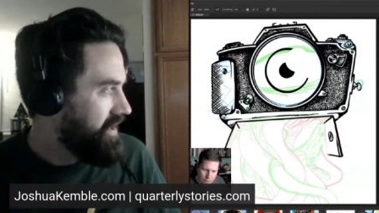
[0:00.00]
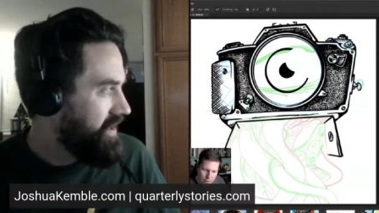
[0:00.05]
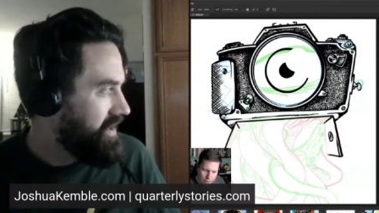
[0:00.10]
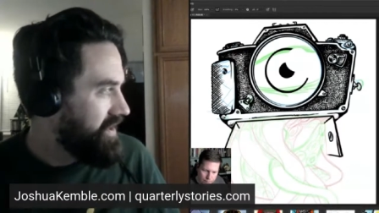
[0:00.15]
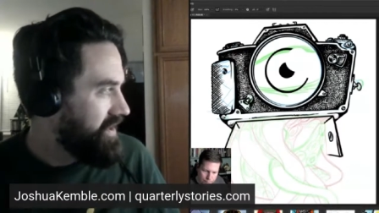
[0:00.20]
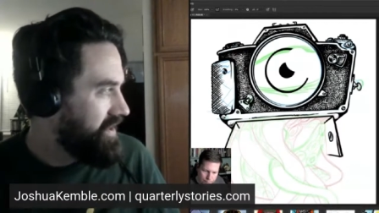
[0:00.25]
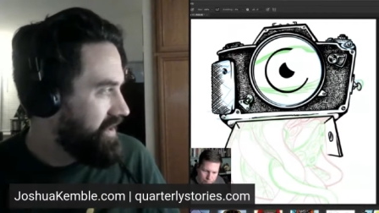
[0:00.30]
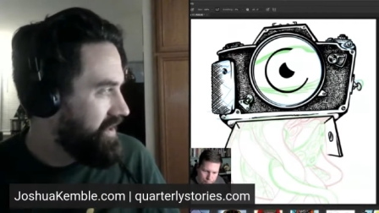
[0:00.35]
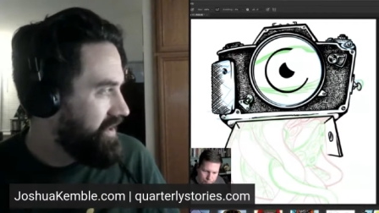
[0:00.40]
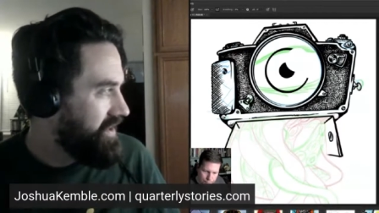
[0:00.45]

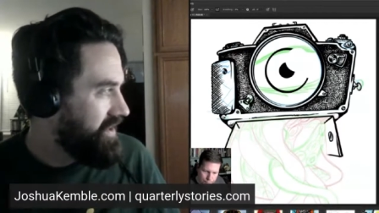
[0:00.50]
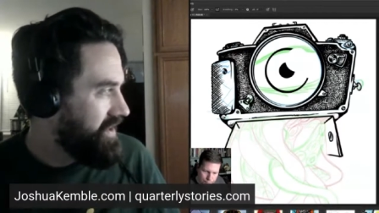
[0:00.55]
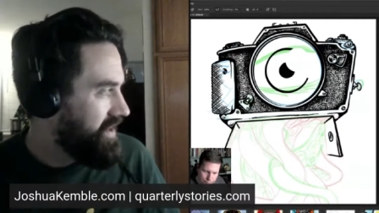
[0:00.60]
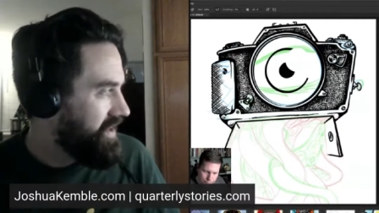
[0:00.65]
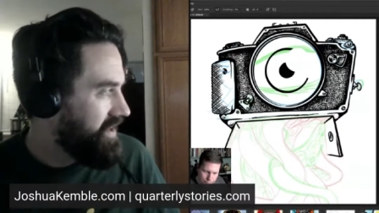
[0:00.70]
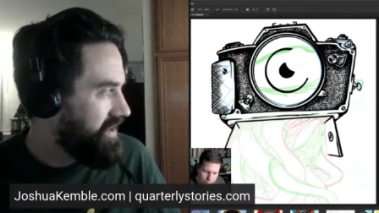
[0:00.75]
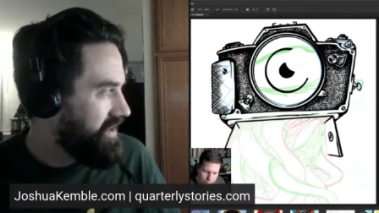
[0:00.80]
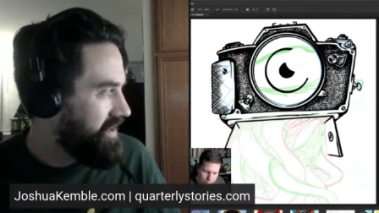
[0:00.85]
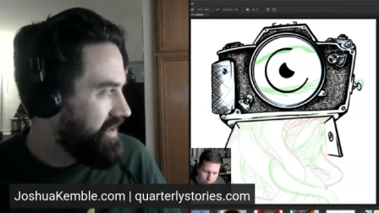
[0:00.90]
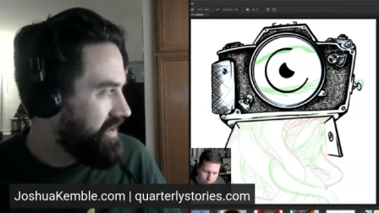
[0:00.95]
And
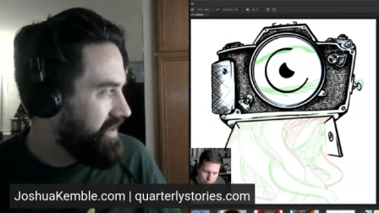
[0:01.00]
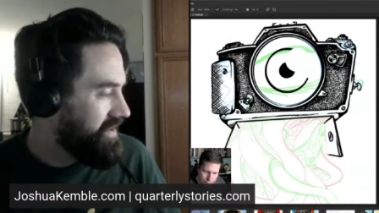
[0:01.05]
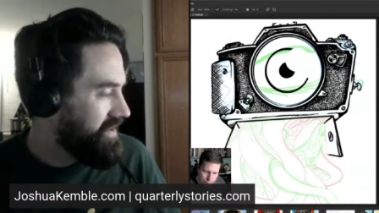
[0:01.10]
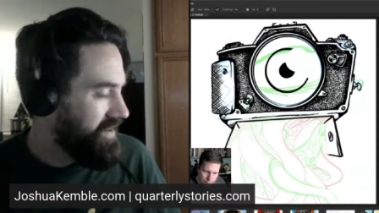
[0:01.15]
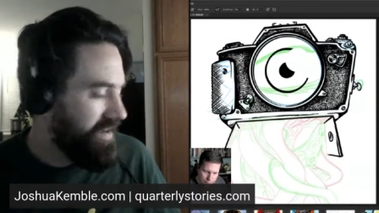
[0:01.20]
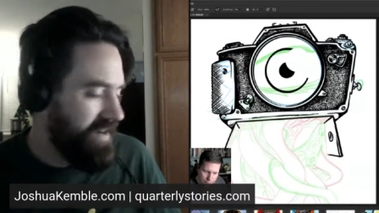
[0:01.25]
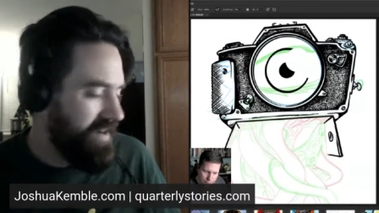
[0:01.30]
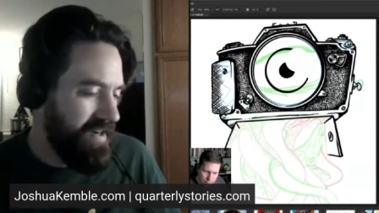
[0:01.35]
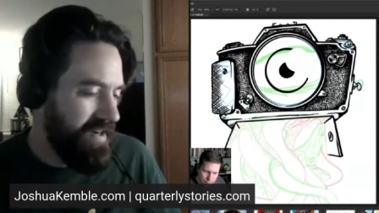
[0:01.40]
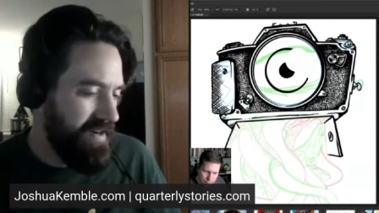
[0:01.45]

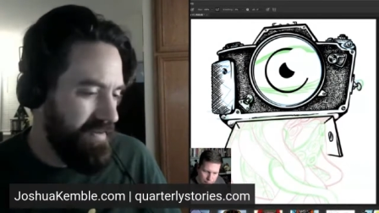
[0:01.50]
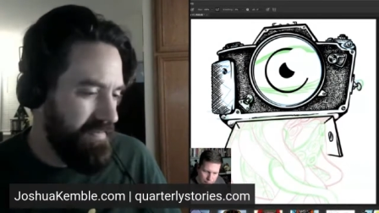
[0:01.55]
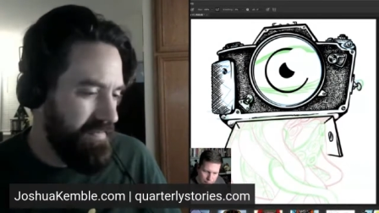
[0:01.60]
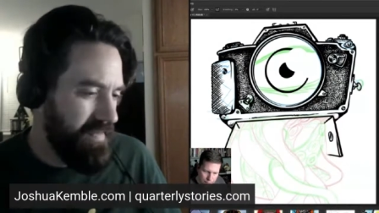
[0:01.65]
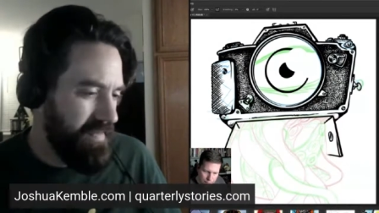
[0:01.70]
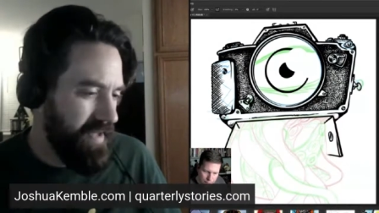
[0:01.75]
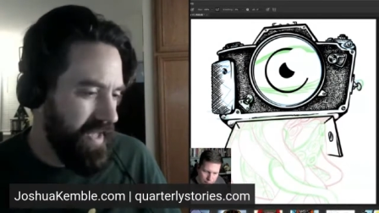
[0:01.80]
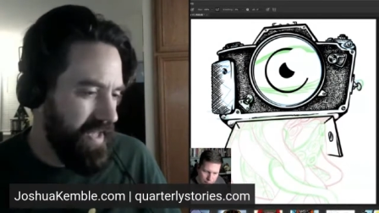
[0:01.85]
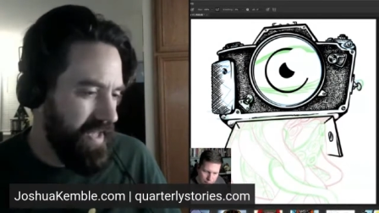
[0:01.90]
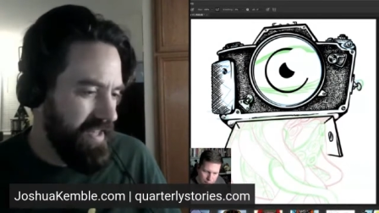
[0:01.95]

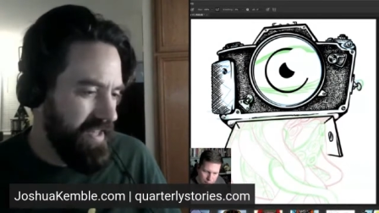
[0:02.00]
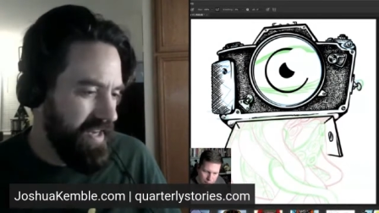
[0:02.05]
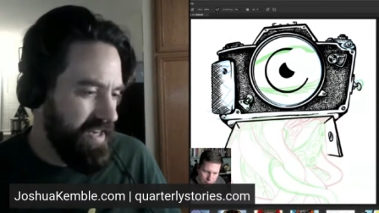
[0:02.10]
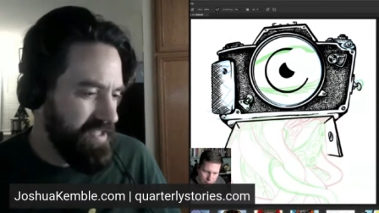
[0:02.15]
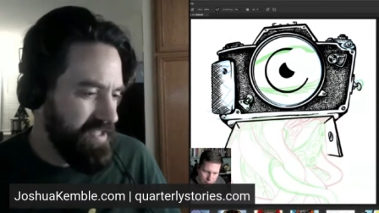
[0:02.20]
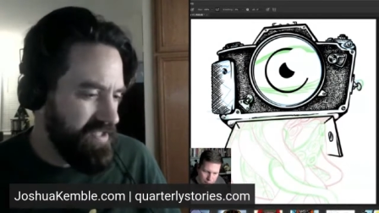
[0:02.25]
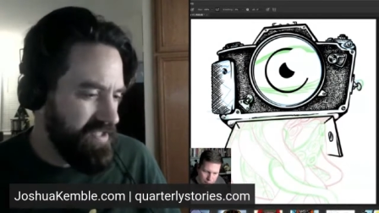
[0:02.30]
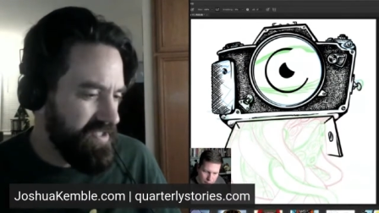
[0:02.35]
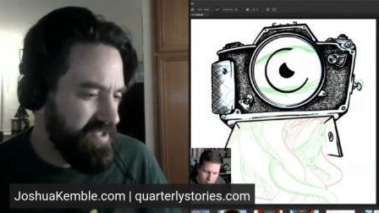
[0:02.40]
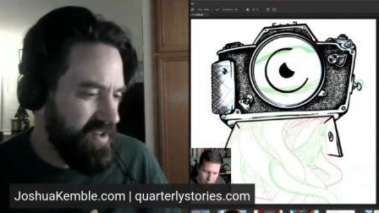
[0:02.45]
then I
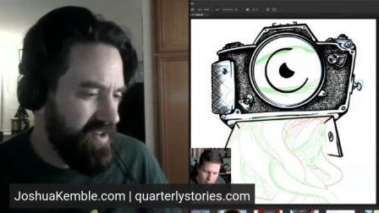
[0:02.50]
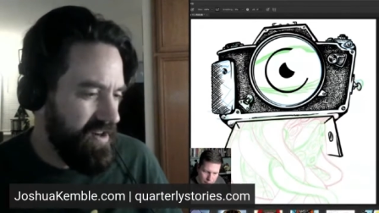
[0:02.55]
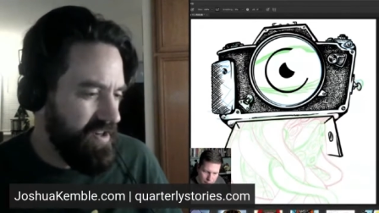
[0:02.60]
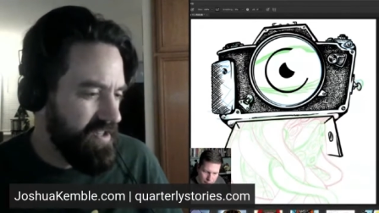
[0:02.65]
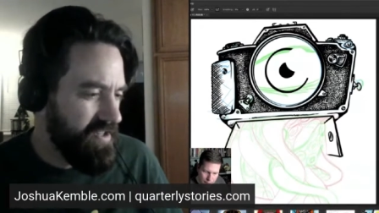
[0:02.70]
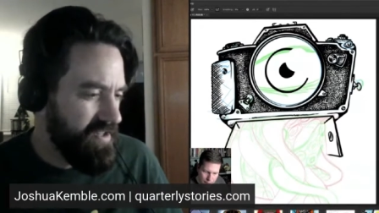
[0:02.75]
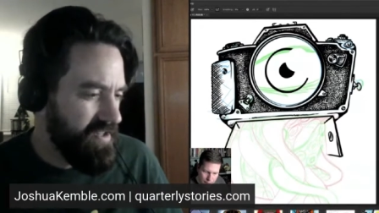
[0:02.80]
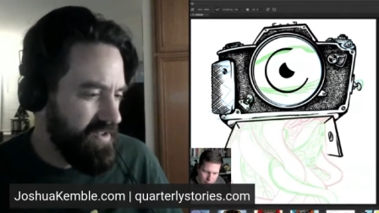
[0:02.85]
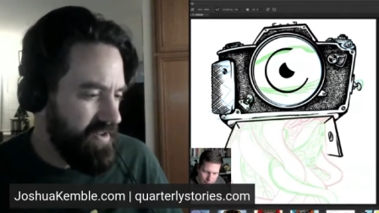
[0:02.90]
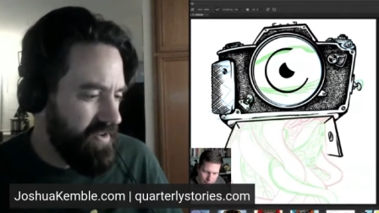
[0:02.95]
just started
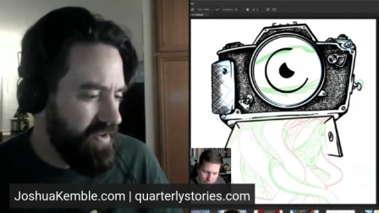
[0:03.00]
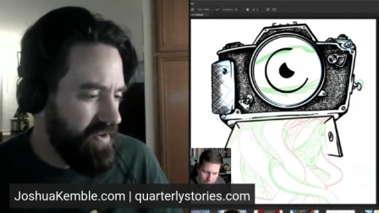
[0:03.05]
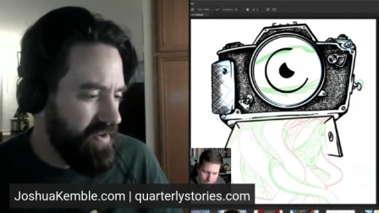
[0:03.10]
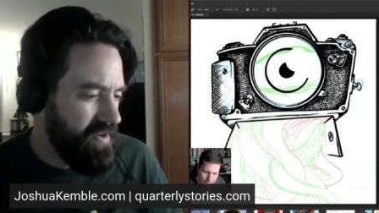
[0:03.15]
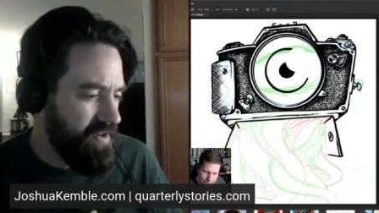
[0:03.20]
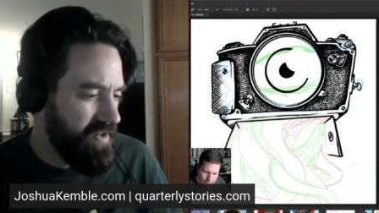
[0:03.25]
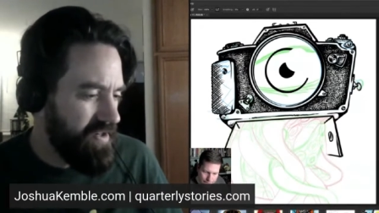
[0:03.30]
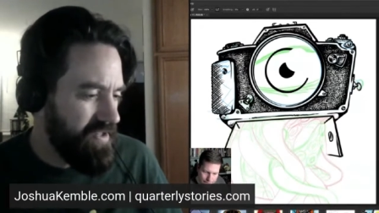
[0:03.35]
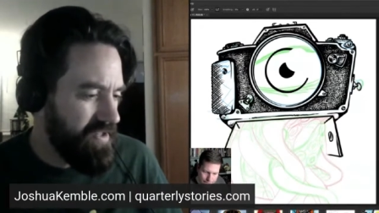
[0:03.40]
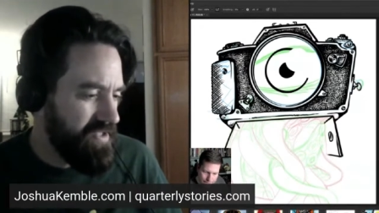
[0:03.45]
to
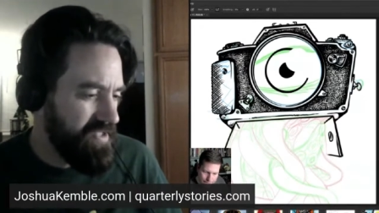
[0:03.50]
learn